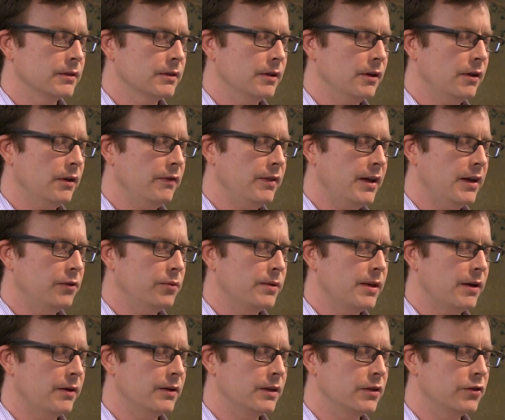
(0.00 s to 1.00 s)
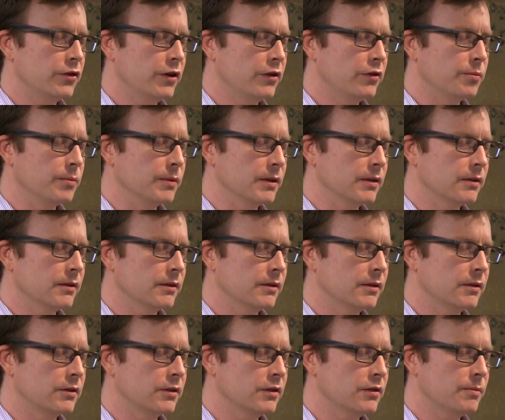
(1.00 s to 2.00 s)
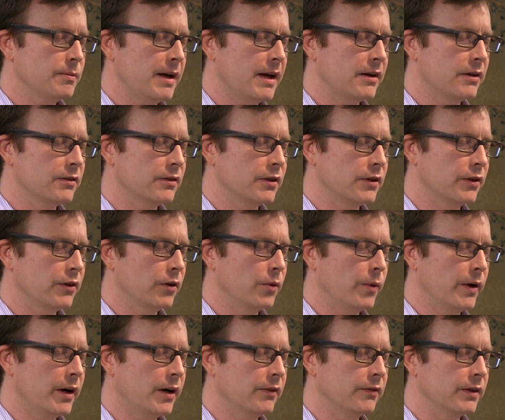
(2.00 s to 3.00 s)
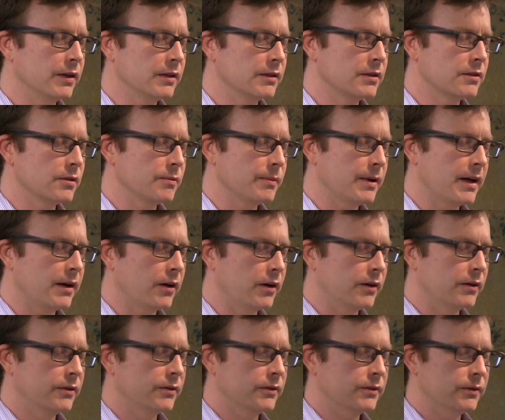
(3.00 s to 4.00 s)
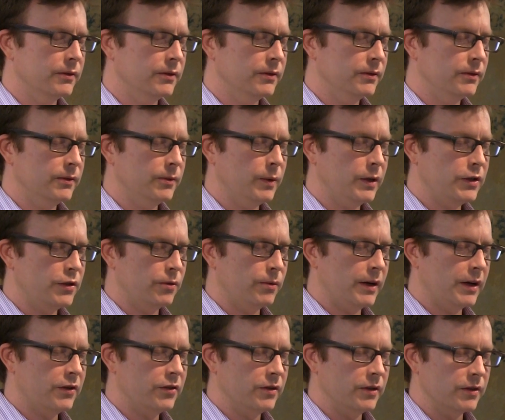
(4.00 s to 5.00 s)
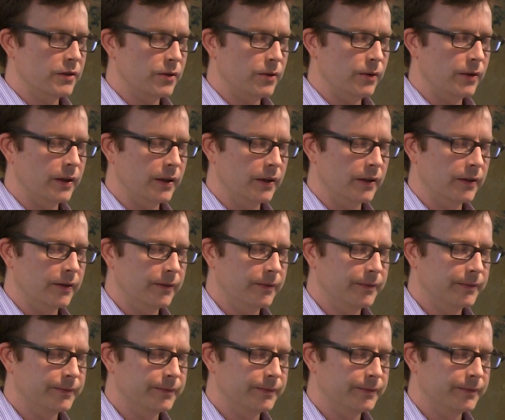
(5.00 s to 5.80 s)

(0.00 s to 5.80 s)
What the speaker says: And all of that is without any judgment. It just matters that you're aware of it. It doesn't matter what direction it's going in.